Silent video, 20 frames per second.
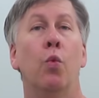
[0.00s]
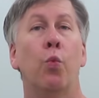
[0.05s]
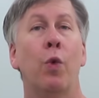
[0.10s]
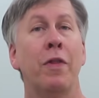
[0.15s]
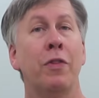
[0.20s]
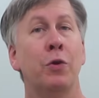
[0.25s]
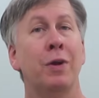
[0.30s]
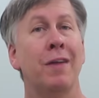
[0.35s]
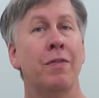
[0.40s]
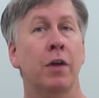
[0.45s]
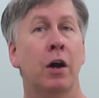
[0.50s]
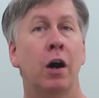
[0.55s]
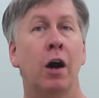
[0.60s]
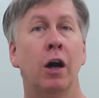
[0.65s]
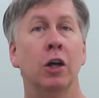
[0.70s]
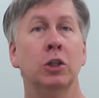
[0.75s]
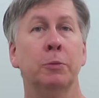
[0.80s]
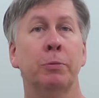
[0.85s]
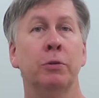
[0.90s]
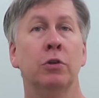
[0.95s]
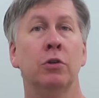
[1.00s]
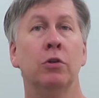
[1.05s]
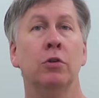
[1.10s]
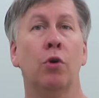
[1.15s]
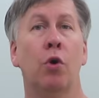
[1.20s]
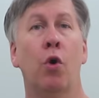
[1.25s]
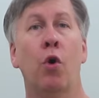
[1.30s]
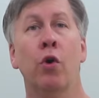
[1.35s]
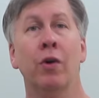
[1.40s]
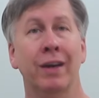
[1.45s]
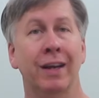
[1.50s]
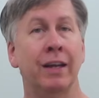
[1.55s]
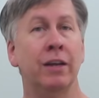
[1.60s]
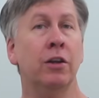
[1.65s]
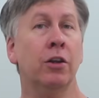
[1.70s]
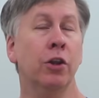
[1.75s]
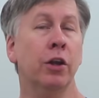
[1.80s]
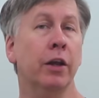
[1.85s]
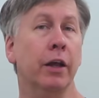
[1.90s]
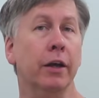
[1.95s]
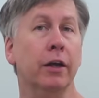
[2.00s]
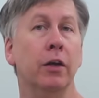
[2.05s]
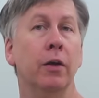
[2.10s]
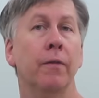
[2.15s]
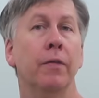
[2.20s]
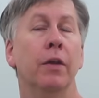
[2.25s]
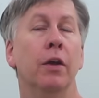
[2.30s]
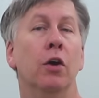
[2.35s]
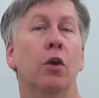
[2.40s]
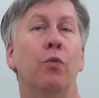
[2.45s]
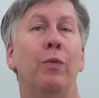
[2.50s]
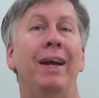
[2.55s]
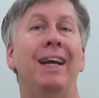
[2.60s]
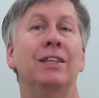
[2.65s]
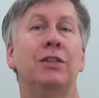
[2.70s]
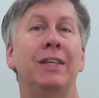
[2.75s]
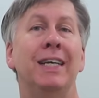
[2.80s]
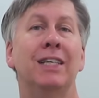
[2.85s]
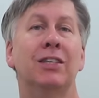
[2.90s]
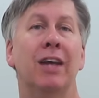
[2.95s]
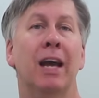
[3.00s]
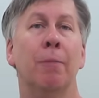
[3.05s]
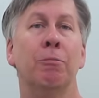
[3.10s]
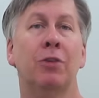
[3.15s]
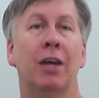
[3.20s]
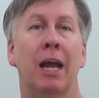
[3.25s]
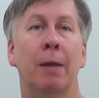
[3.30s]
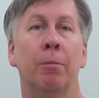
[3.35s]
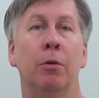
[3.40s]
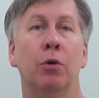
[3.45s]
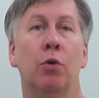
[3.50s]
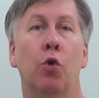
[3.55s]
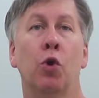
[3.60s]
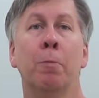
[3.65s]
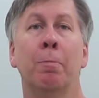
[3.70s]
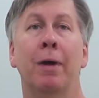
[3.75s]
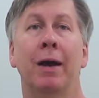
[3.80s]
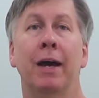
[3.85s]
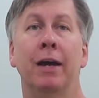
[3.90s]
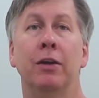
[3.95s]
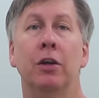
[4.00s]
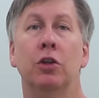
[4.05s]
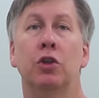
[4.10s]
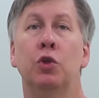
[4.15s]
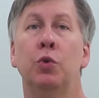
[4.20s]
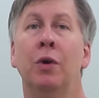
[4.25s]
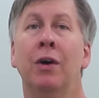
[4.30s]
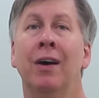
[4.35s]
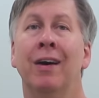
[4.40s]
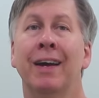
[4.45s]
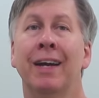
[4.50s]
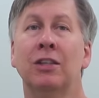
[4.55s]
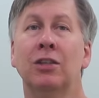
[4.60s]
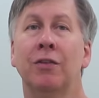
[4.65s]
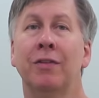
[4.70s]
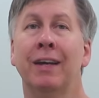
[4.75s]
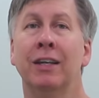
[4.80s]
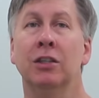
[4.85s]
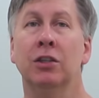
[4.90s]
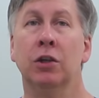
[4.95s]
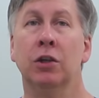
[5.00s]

whether in the hospital or in clinic, raise the exam table or bed to a height that